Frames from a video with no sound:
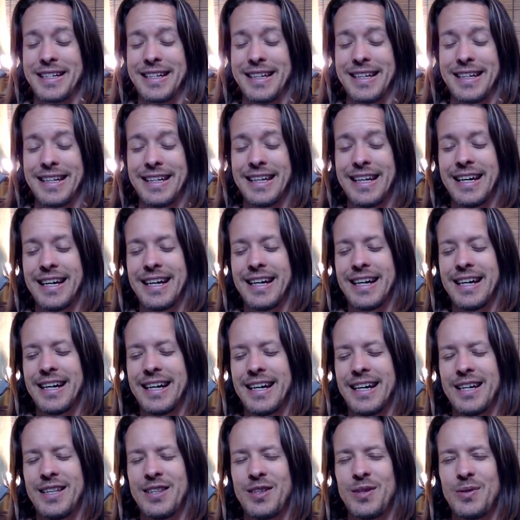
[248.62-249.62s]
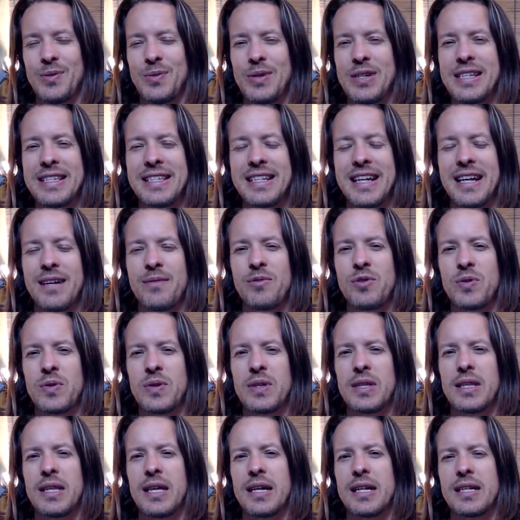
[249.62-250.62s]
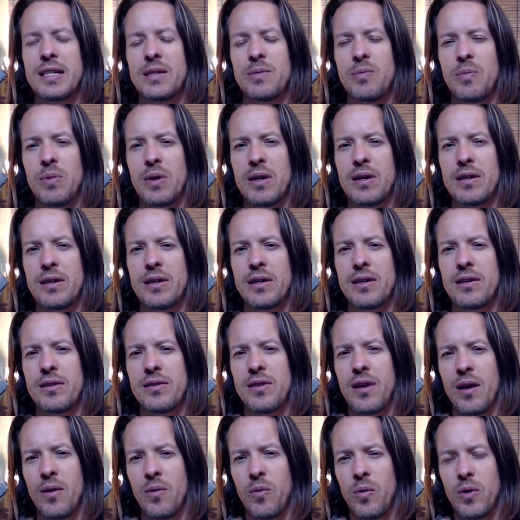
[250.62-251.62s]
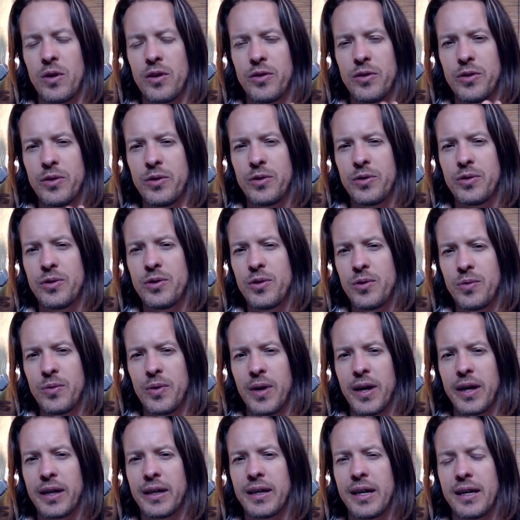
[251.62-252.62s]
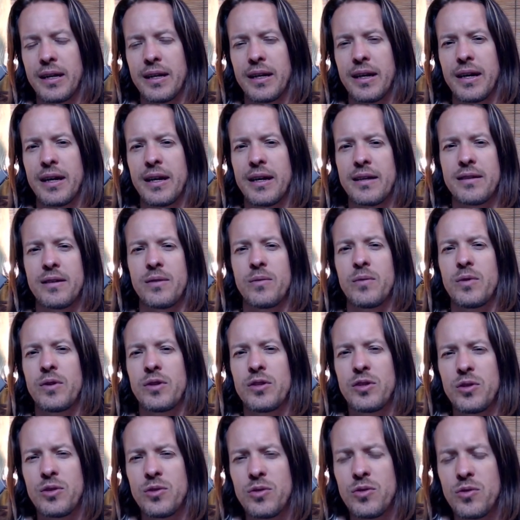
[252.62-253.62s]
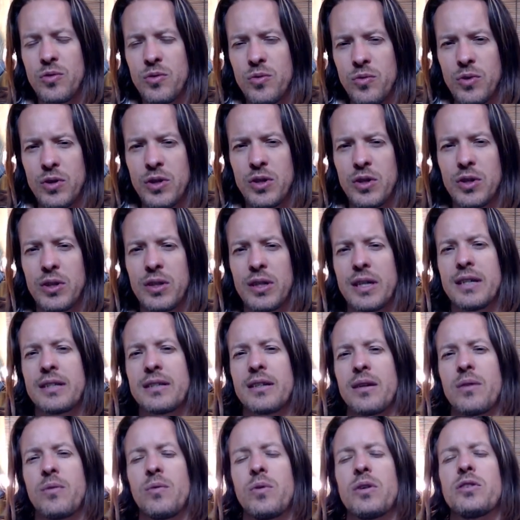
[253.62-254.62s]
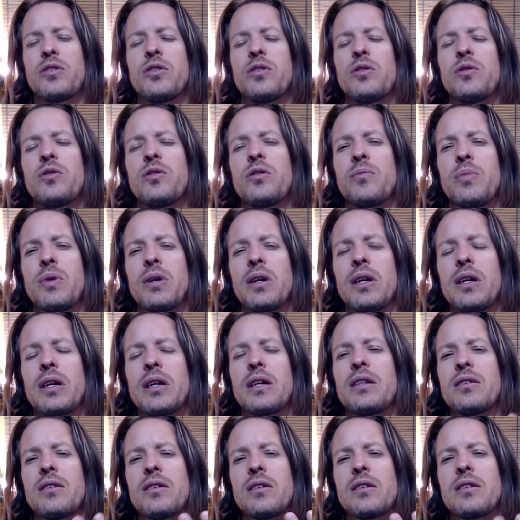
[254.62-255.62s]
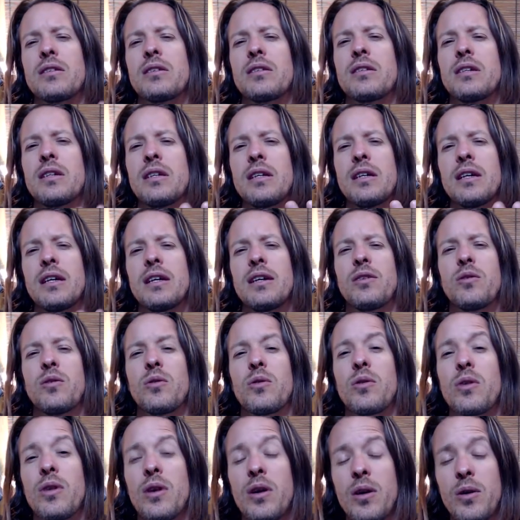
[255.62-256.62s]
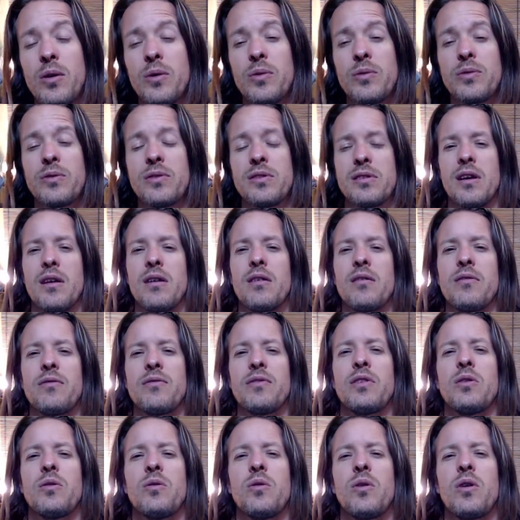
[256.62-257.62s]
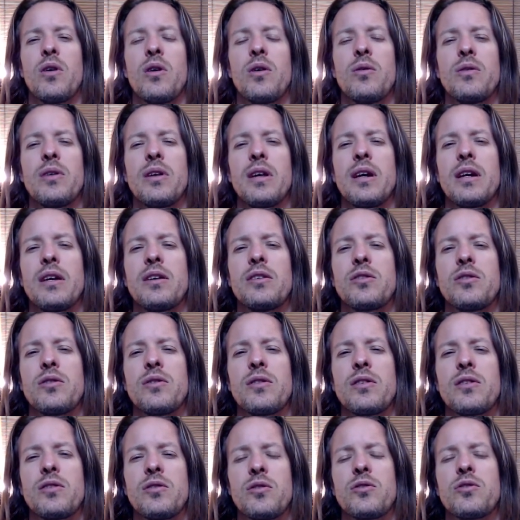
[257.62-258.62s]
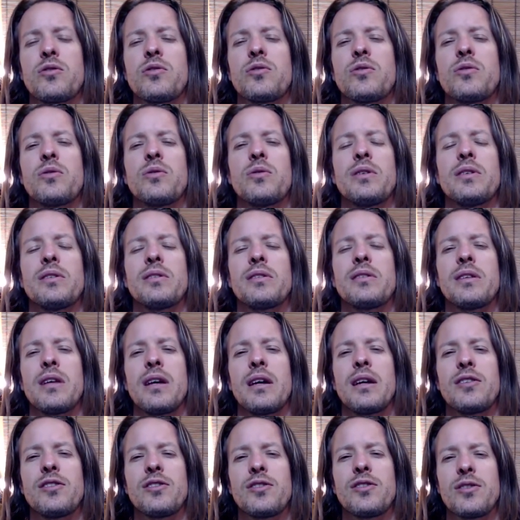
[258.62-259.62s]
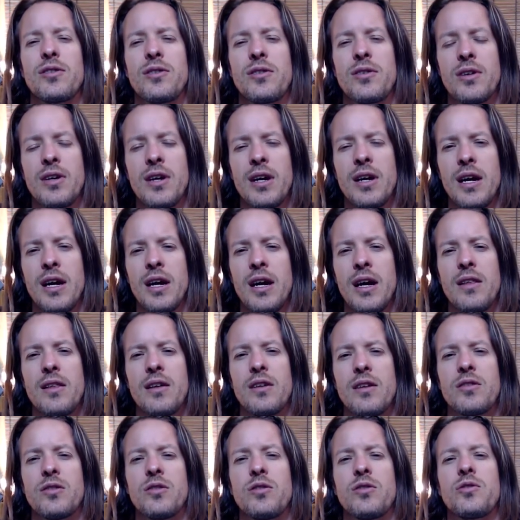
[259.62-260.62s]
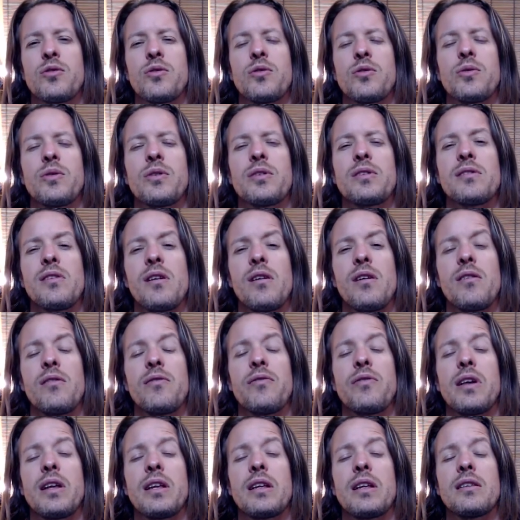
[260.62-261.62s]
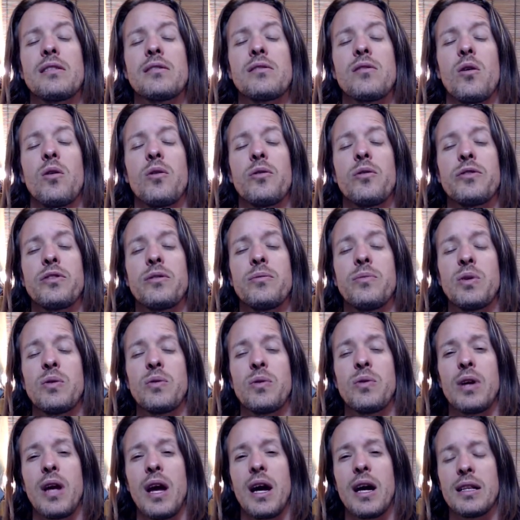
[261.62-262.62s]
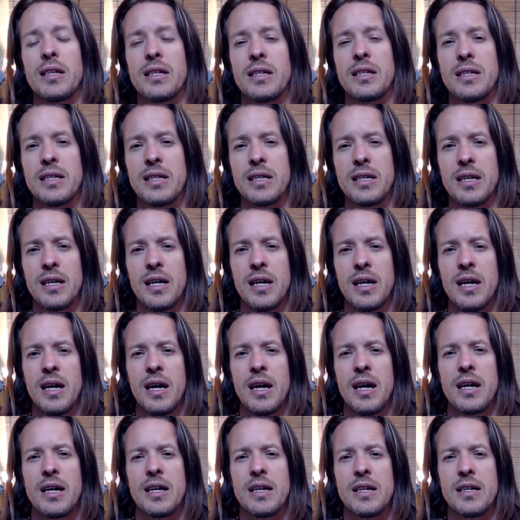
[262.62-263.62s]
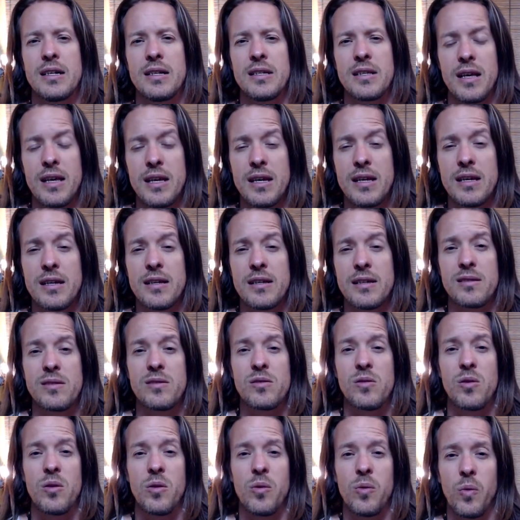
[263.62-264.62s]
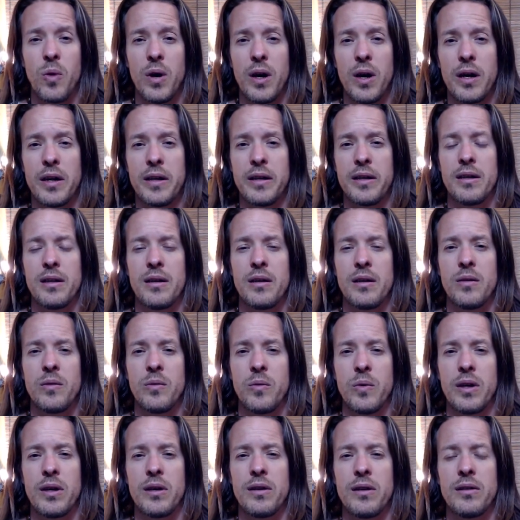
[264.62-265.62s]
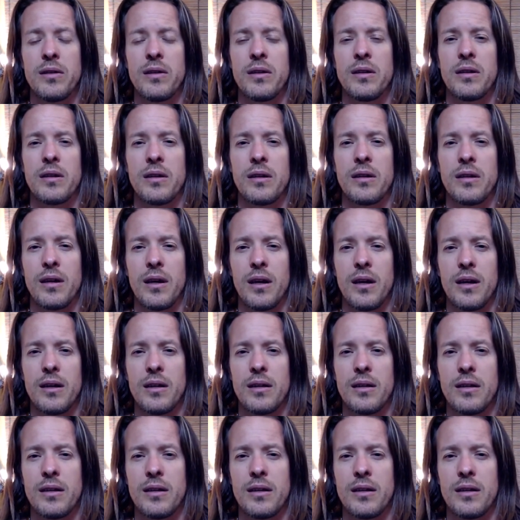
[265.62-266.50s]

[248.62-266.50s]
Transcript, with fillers: and the reason I'm doing that is because I want you to recognize, I want you to realize, I want you to begin to see in your own self, in your own nature, that your truest nature, that your truest self, that is ultimate reality, as is one with God.